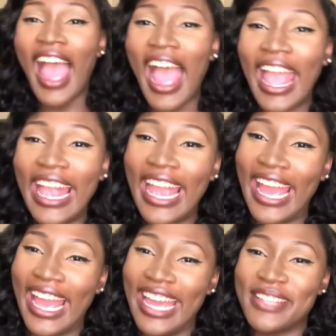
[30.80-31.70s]
Hi,
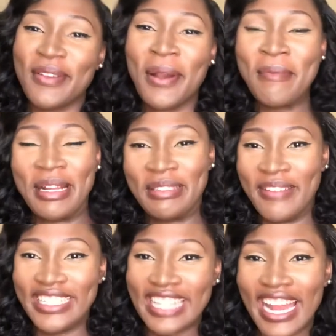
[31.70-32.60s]
guys. Welcome back to
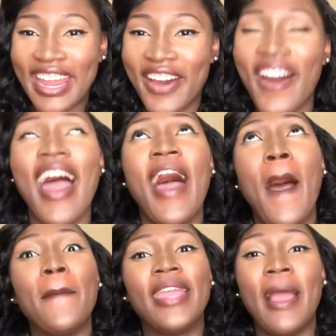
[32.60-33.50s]
my channel.
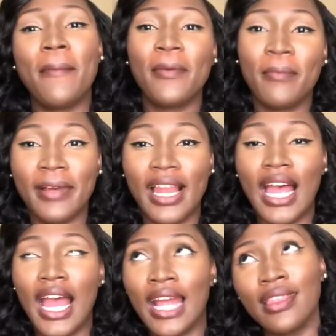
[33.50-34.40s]
I'm Aya
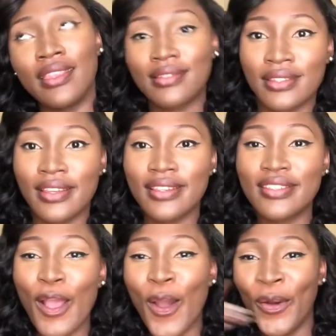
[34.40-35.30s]
Bimbola, and this
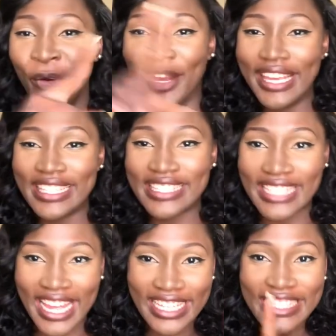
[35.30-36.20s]
is Oin
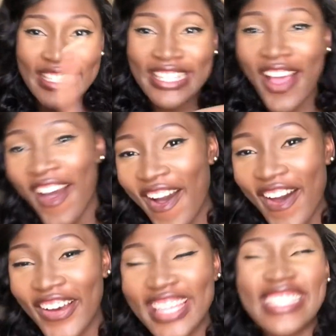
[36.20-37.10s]
Said
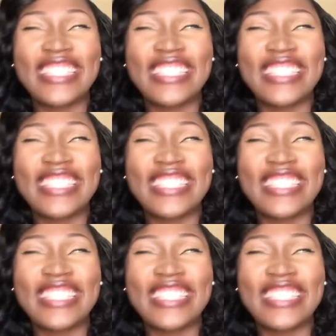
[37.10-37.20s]
So.